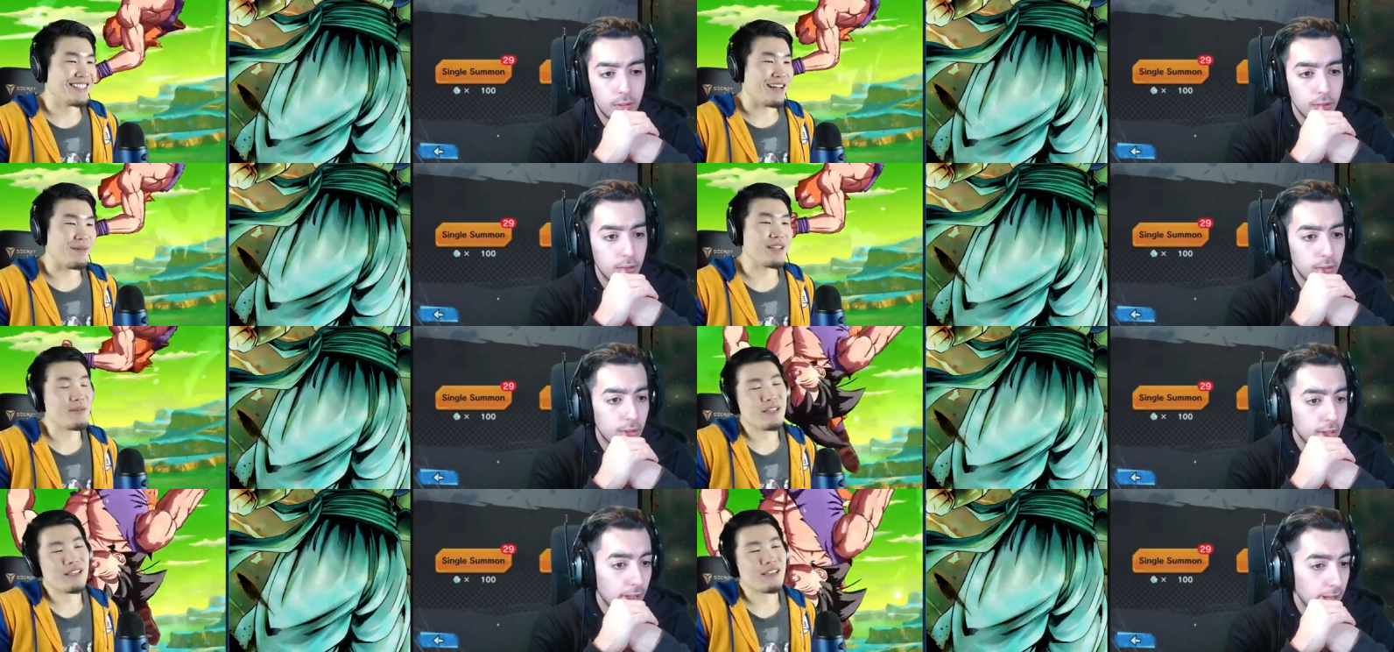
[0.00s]
Speaker 1: I
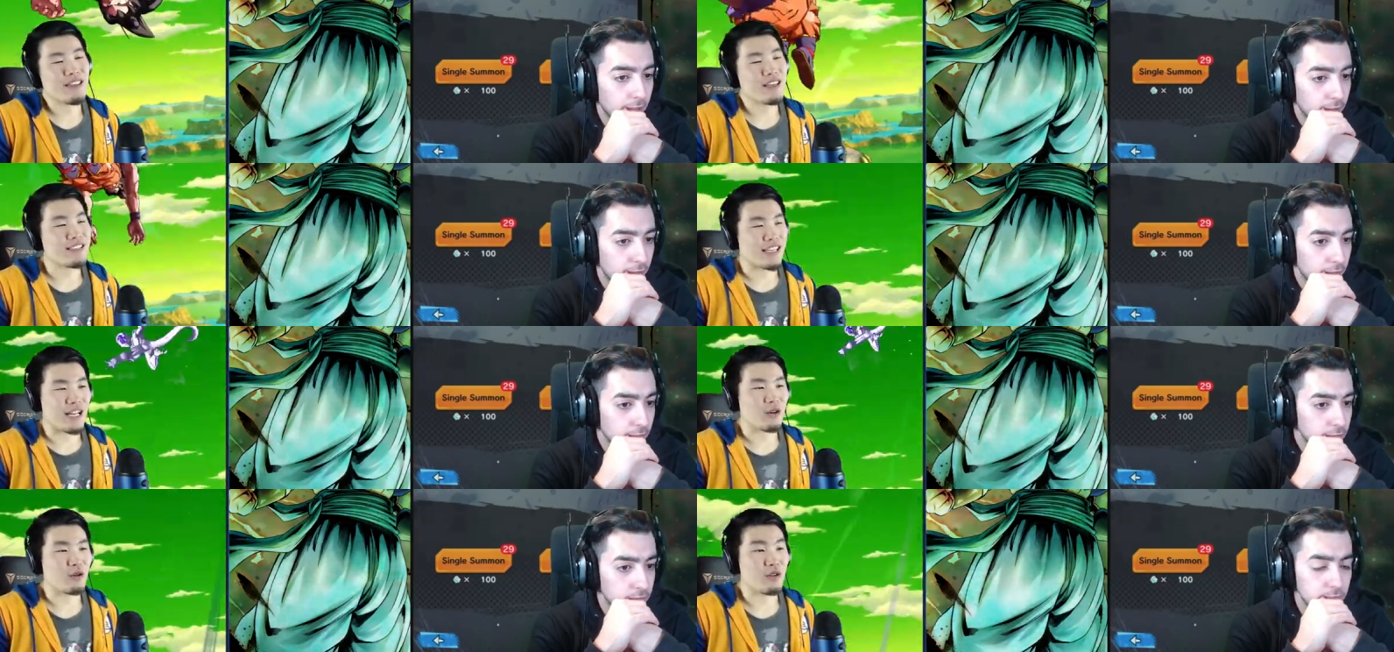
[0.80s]
mean, the thing is, like,
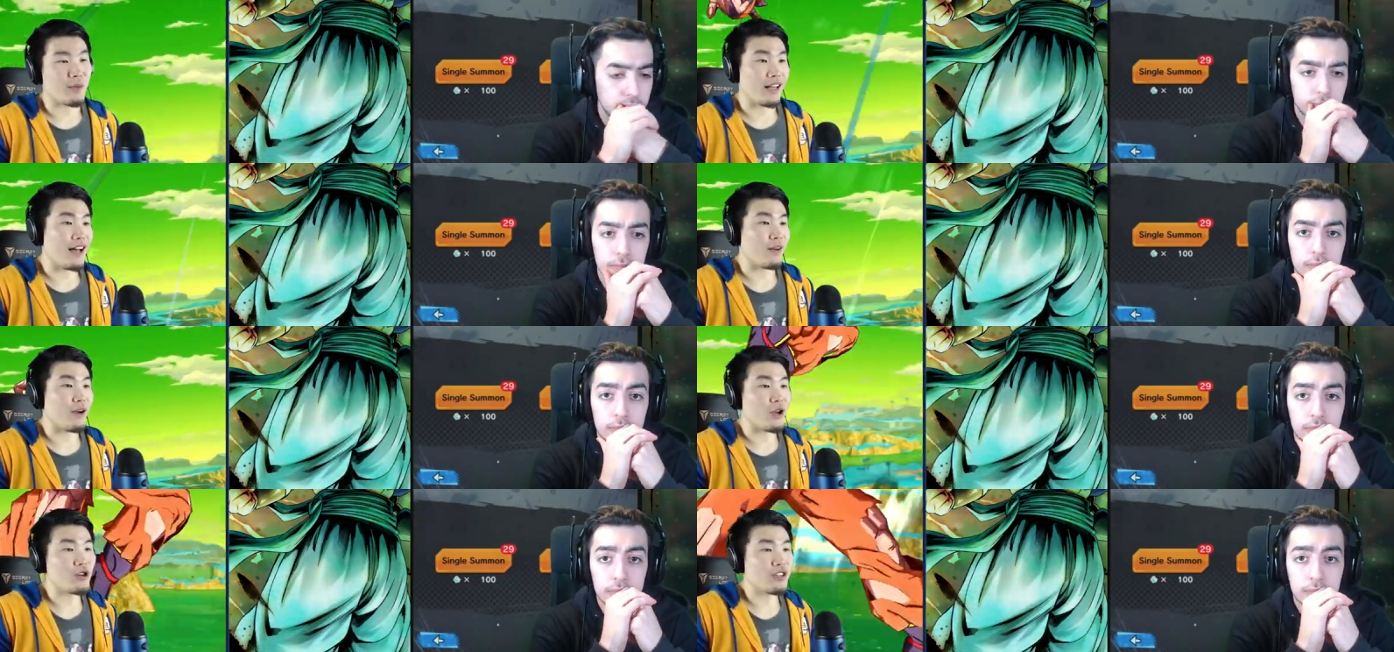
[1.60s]
I don't do them a lot,
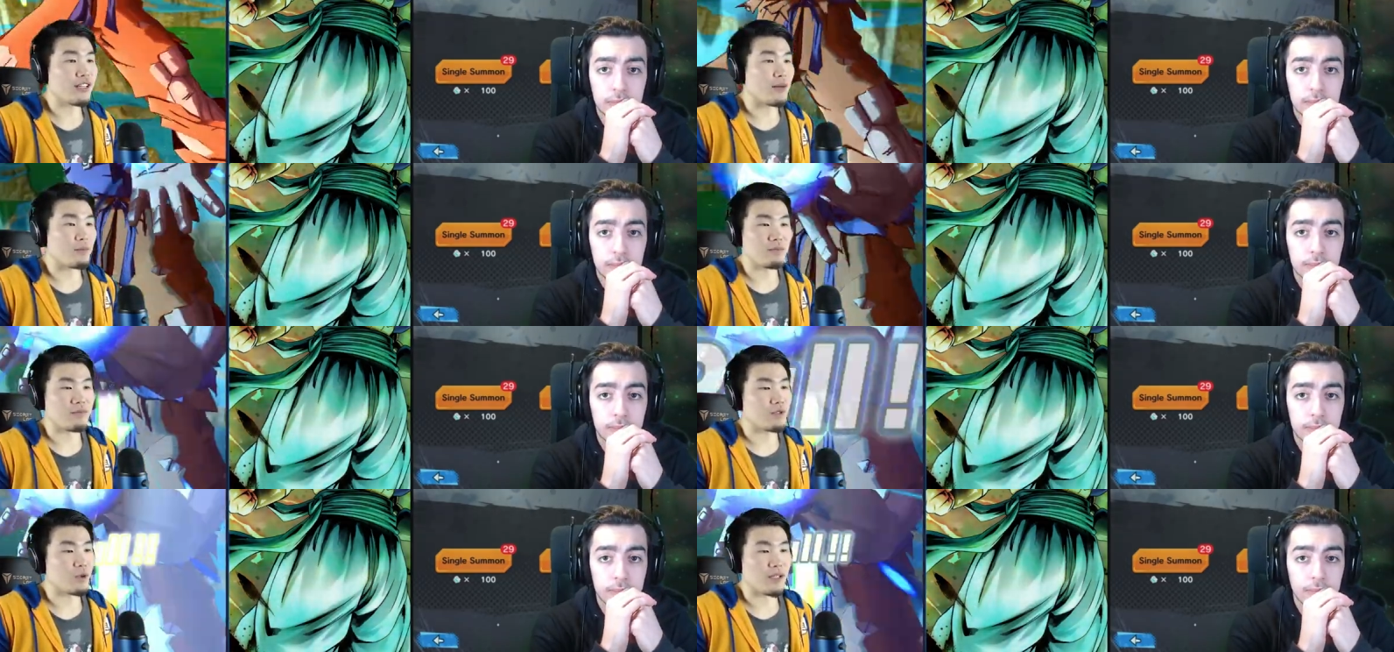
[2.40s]
right? Usually, I'm
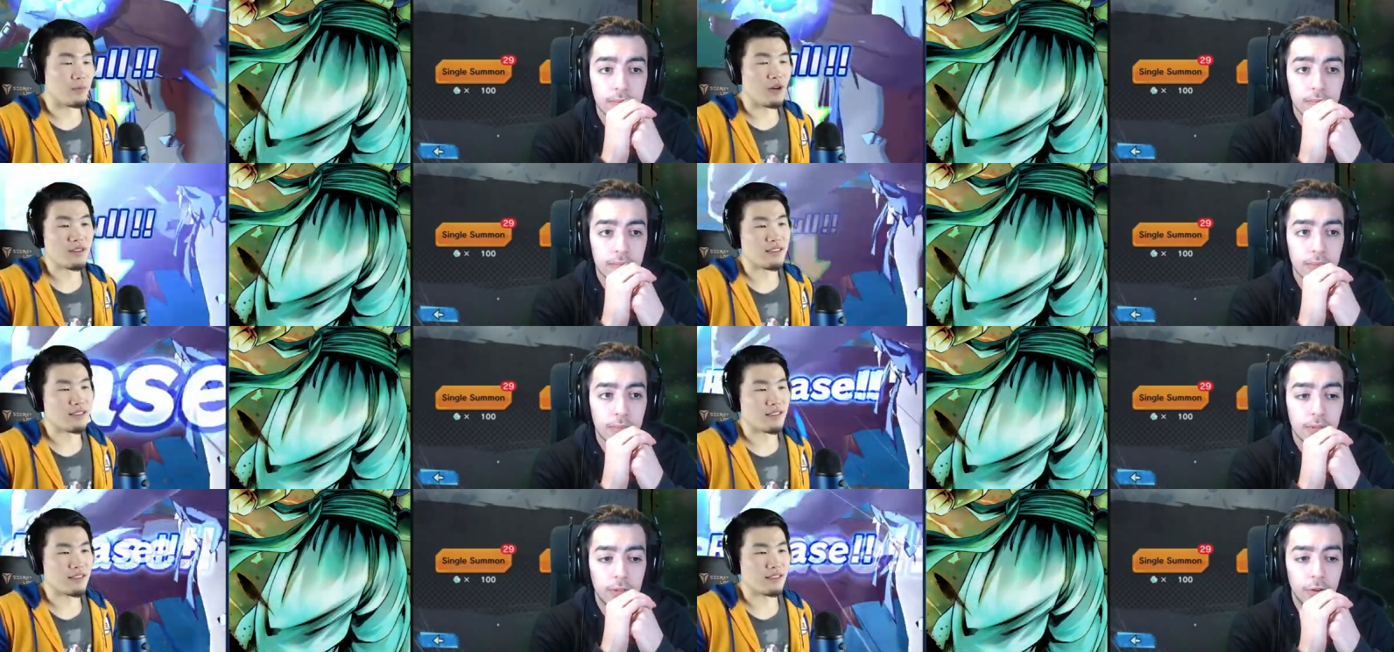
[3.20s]
doing multis
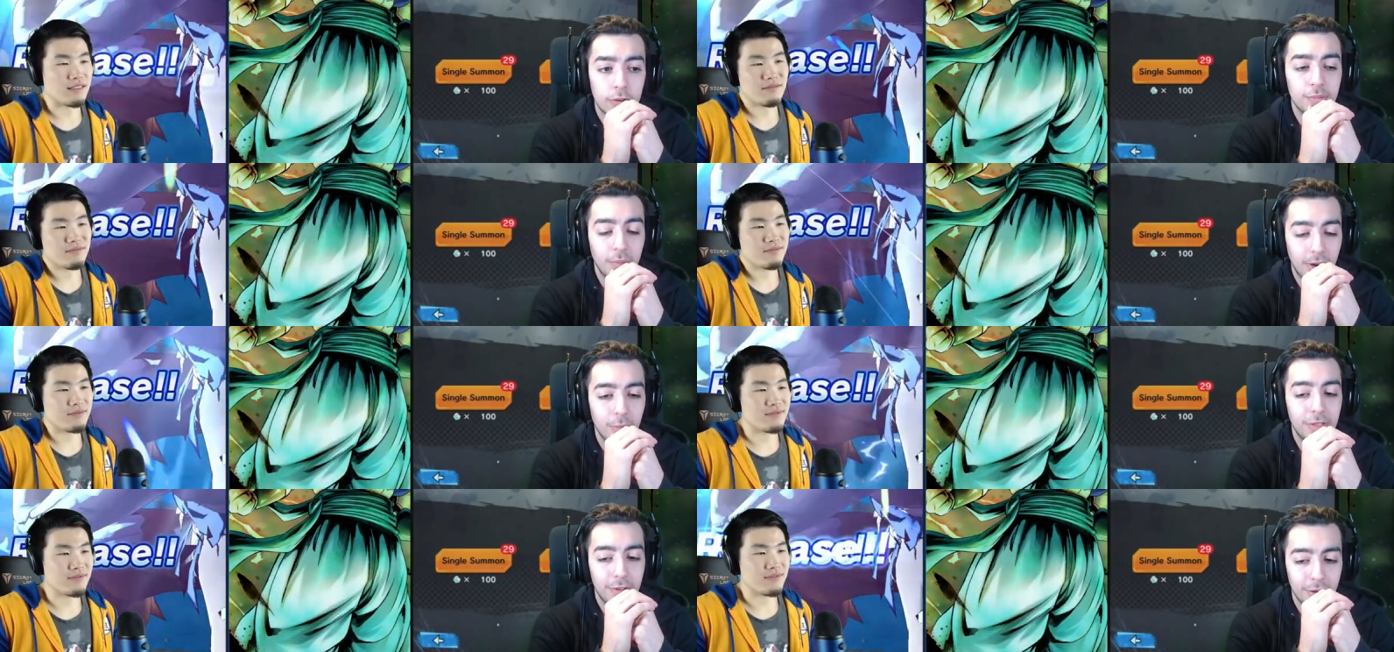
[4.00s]
because
Speaker 2: you're
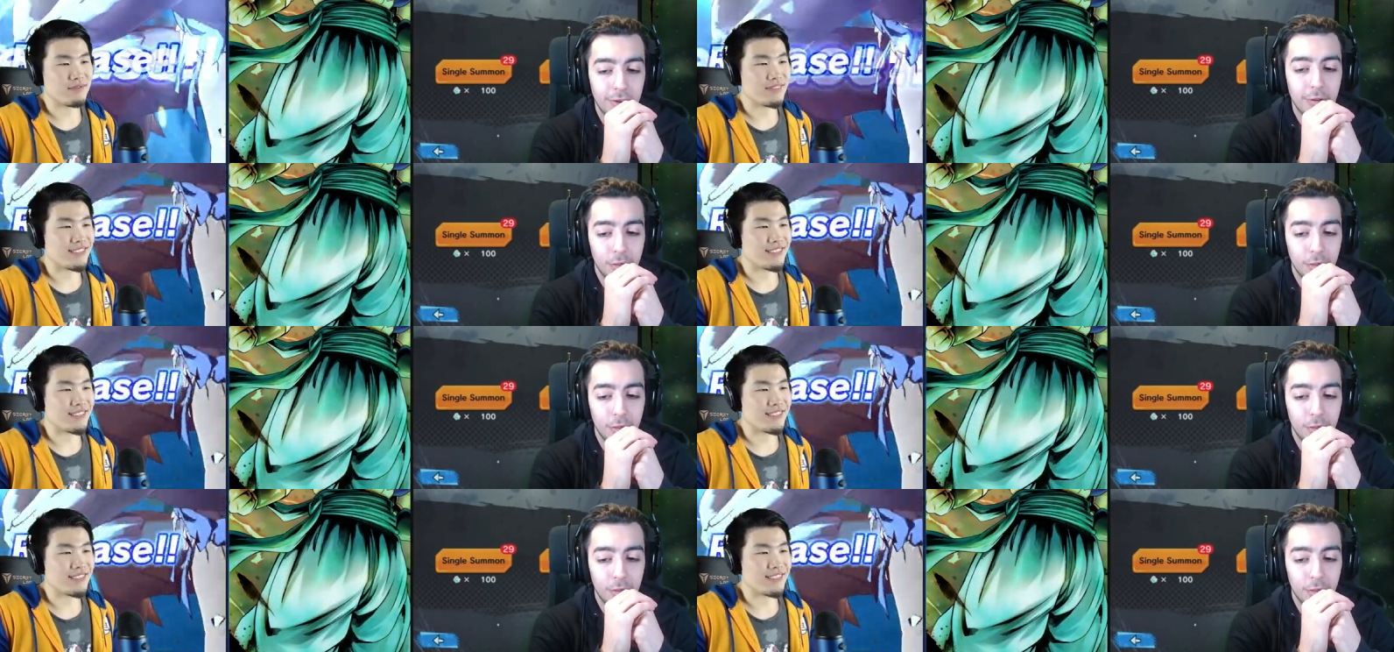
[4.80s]
smart with your